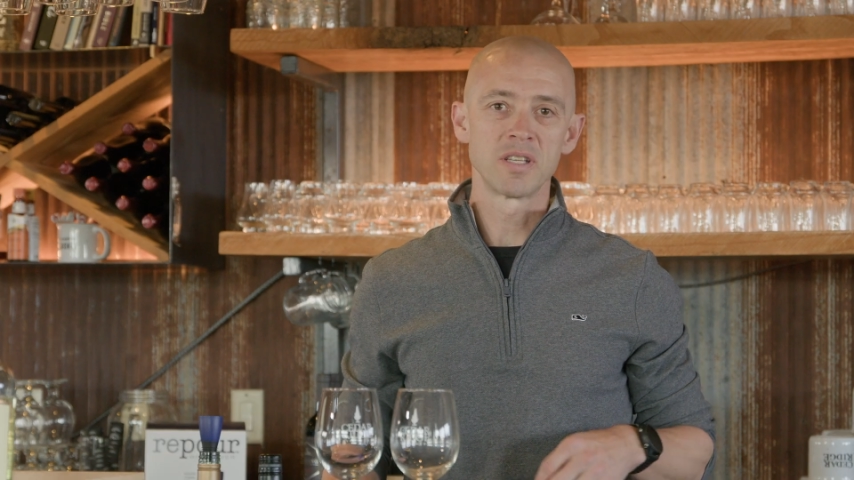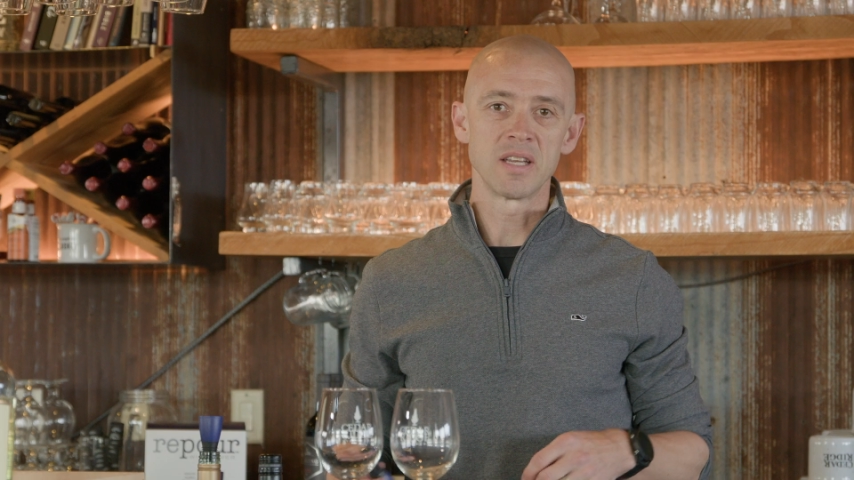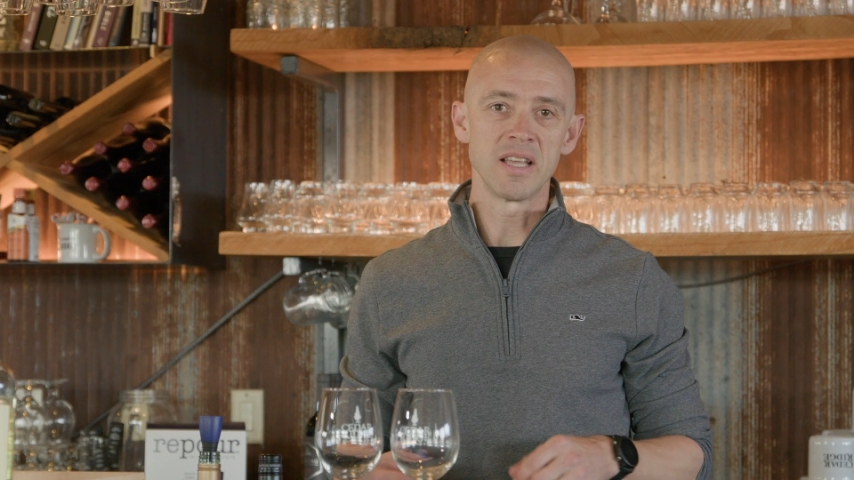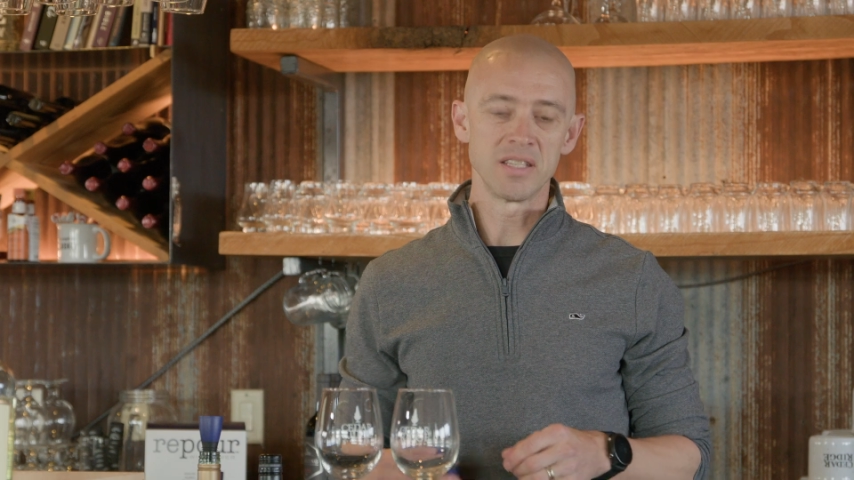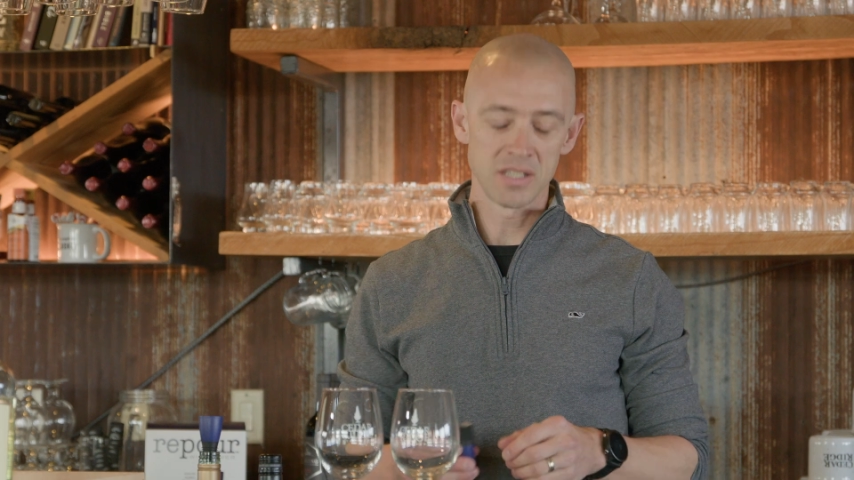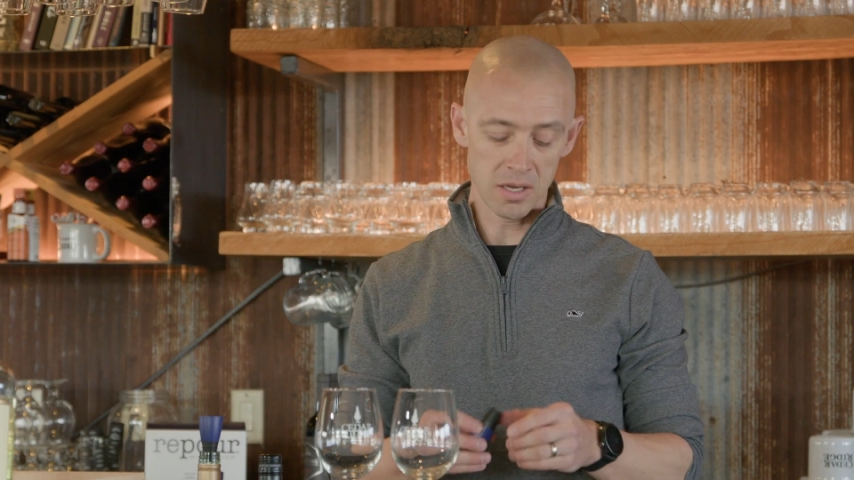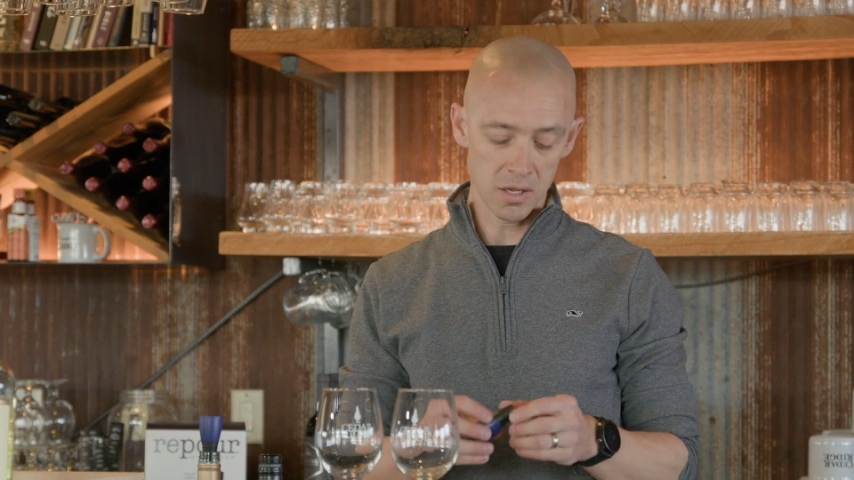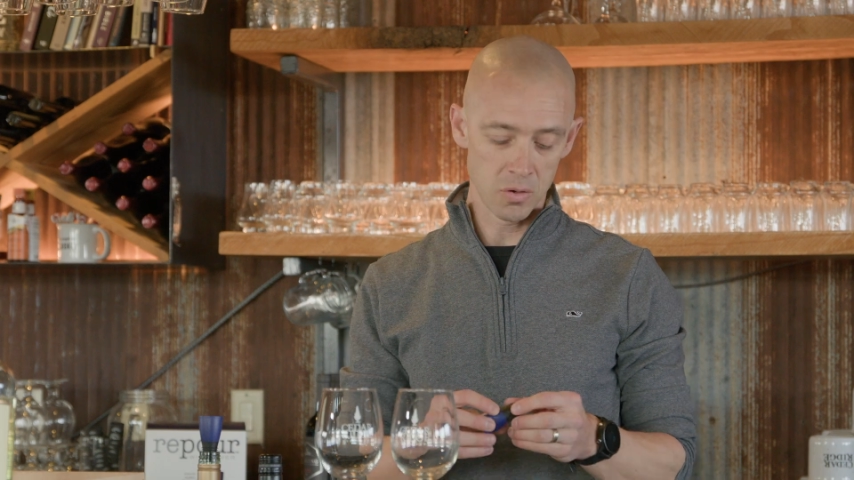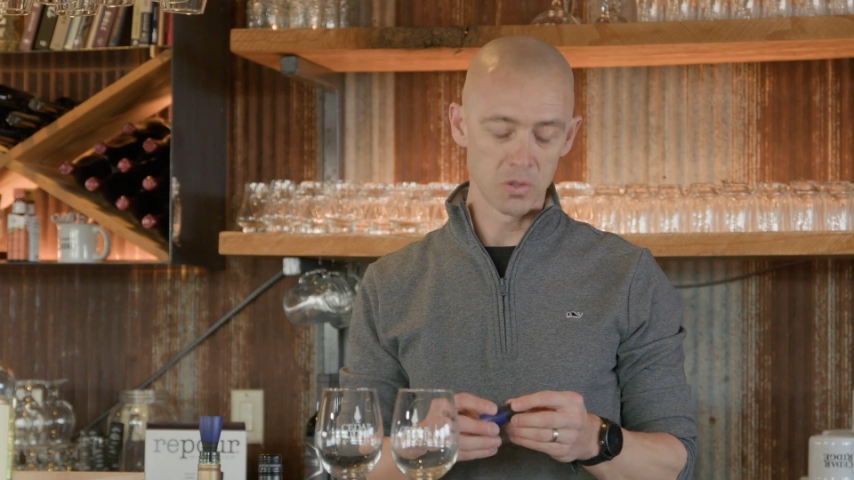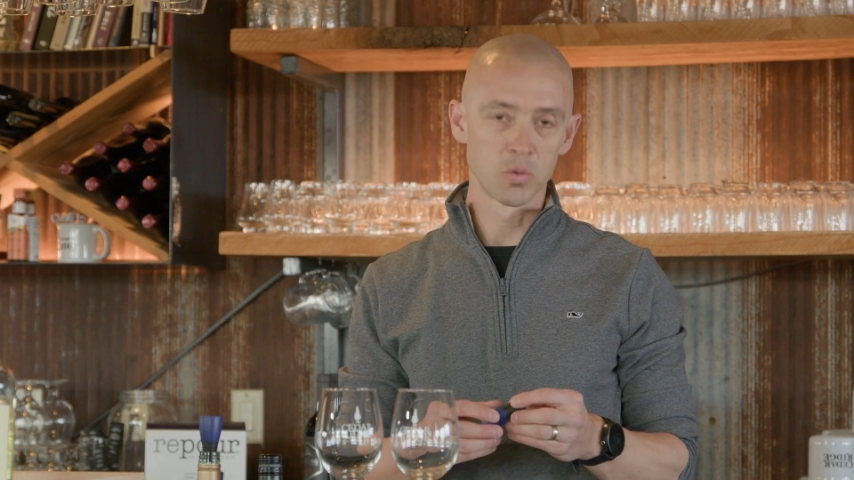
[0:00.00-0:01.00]
is an
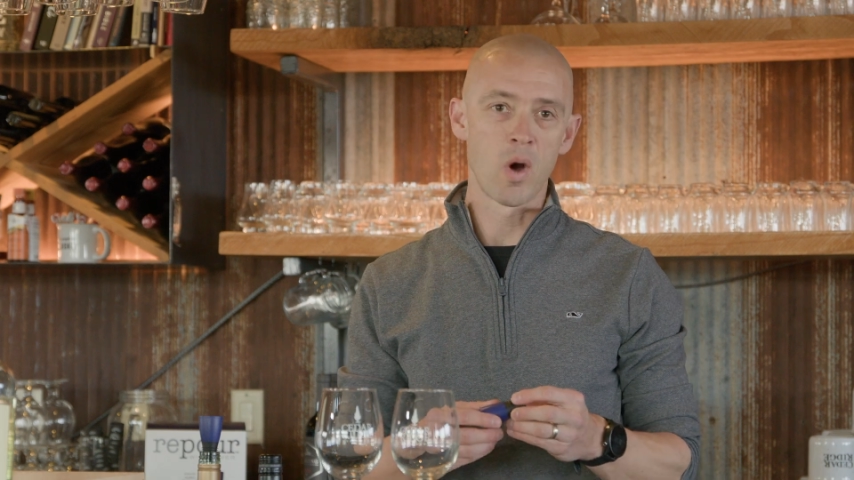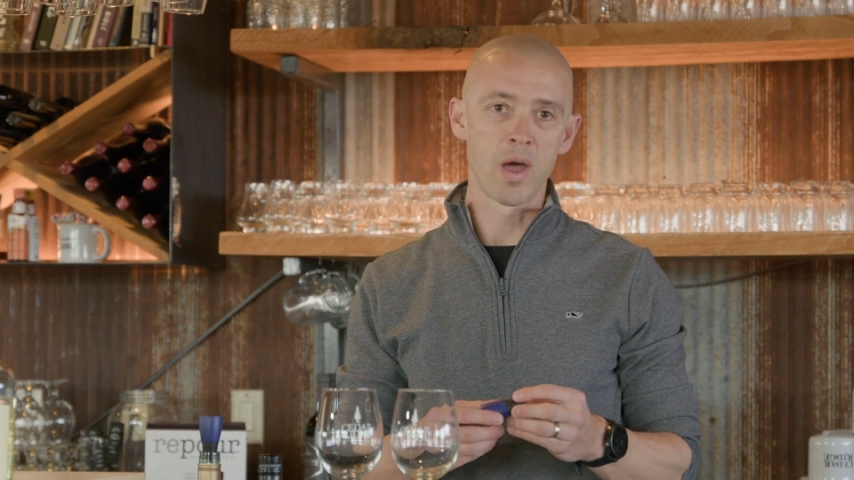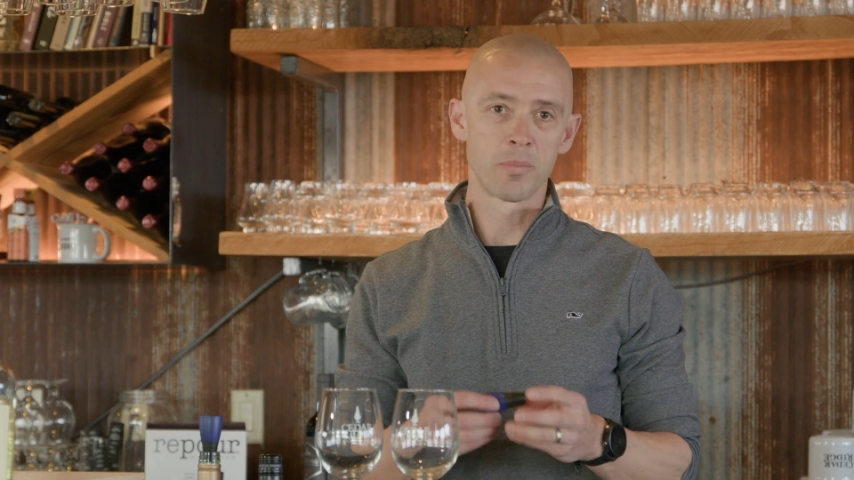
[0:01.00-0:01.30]
easy-to-use wine